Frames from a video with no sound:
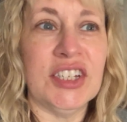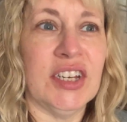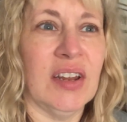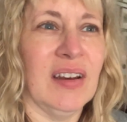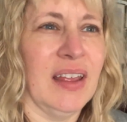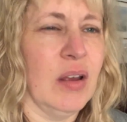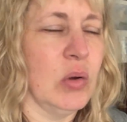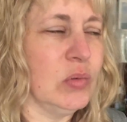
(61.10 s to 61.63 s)
you know
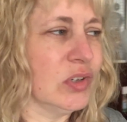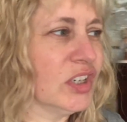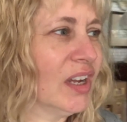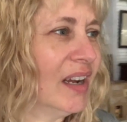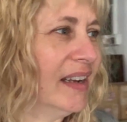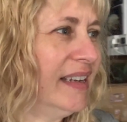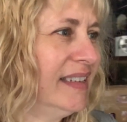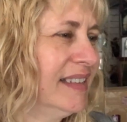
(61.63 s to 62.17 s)
like old
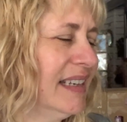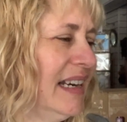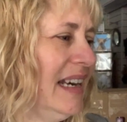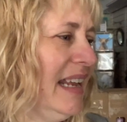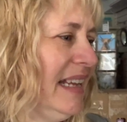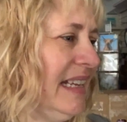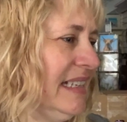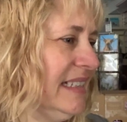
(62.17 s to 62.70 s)
tights and
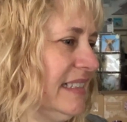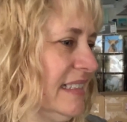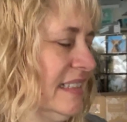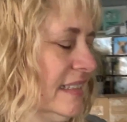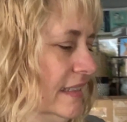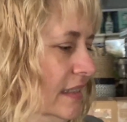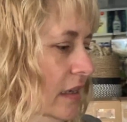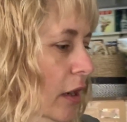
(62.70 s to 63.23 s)
leggings and
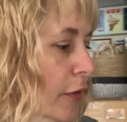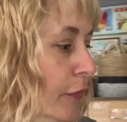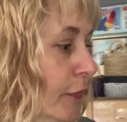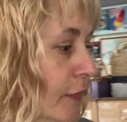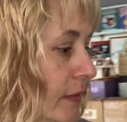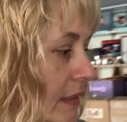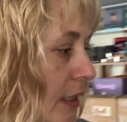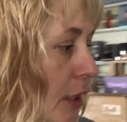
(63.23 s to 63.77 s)
stuff
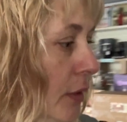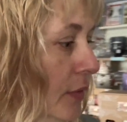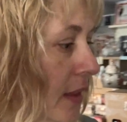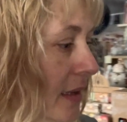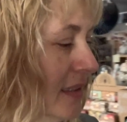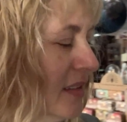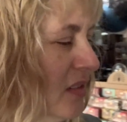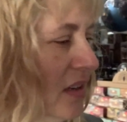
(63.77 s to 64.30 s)
so
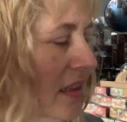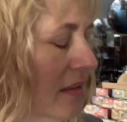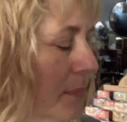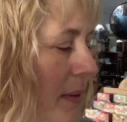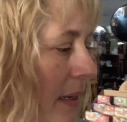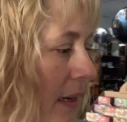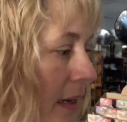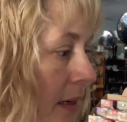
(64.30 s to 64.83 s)
that's gone in the
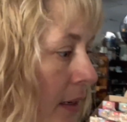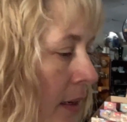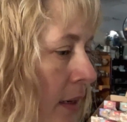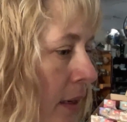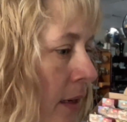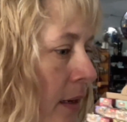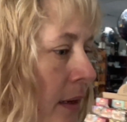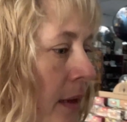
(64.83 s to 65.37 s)
bin
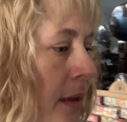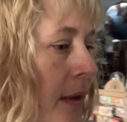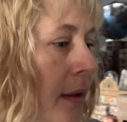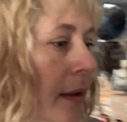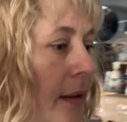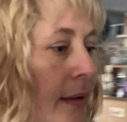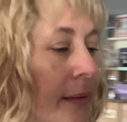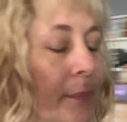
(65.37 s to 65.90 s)

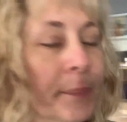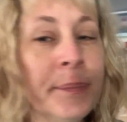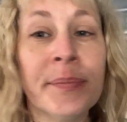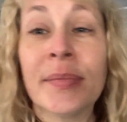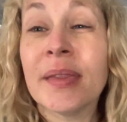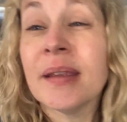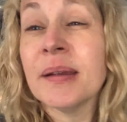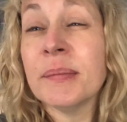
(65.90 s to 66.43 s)
um,
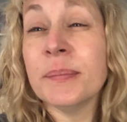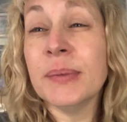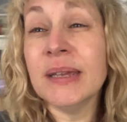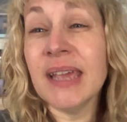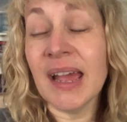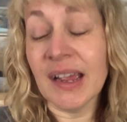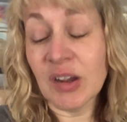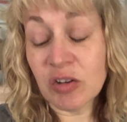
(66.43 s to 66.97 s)
but
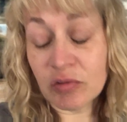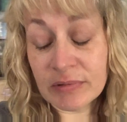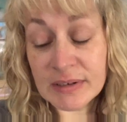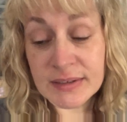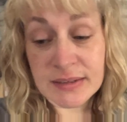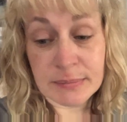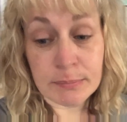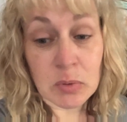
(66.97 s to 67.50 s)
yeah got rid
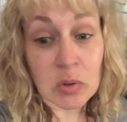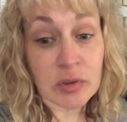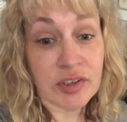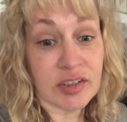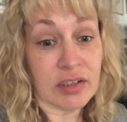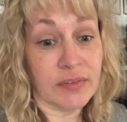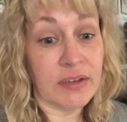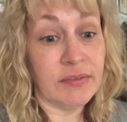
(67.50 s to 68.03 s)
of some more
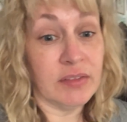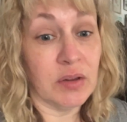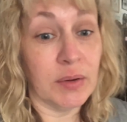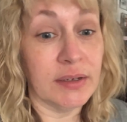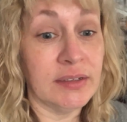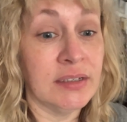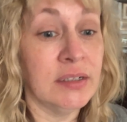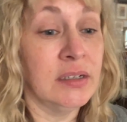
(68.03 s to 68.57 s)
stuff even though
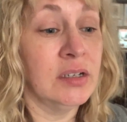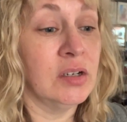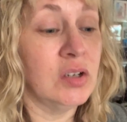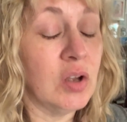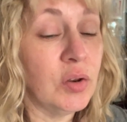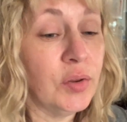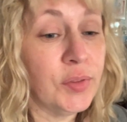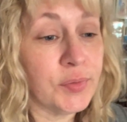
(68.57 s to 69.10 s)
I'd
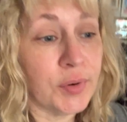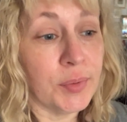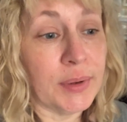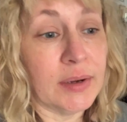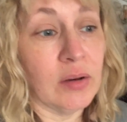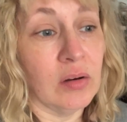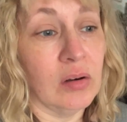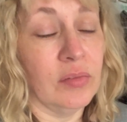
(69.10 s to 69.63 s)
gone through
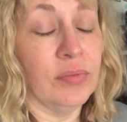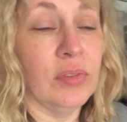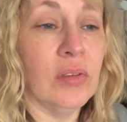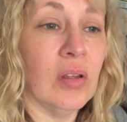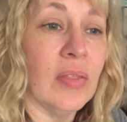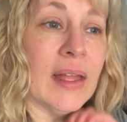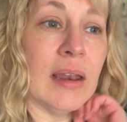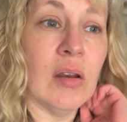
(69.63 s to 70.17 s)
it not
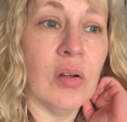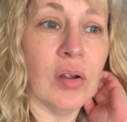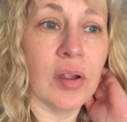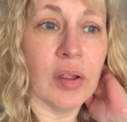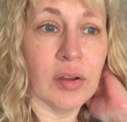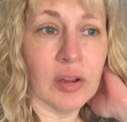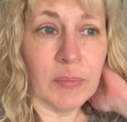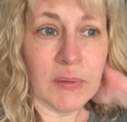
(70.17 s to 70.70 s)
not that long
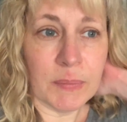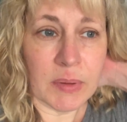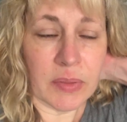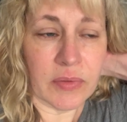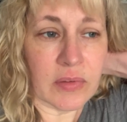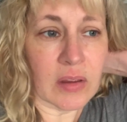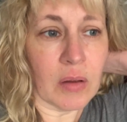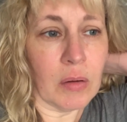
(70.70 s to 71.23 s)
ago a couple of
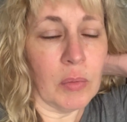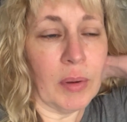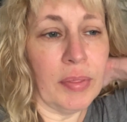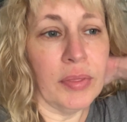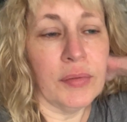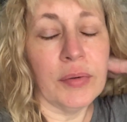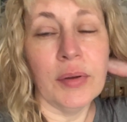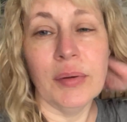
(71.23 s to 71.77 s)
months ago I
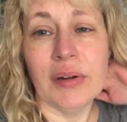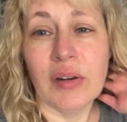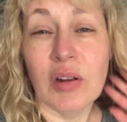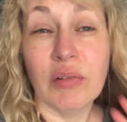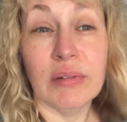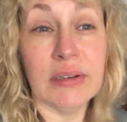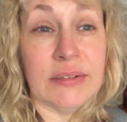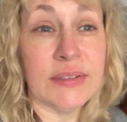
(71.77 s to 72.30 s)
went through and
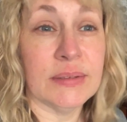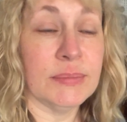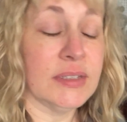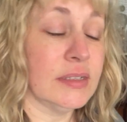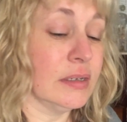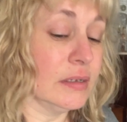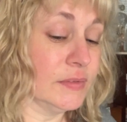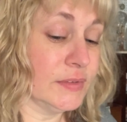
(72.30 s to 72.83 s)
got rid of some
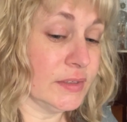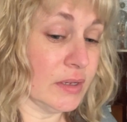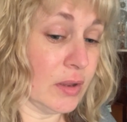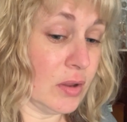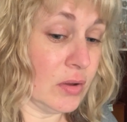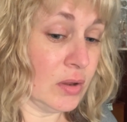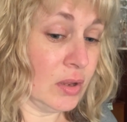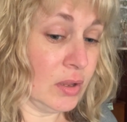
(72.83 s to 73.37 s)
stuff so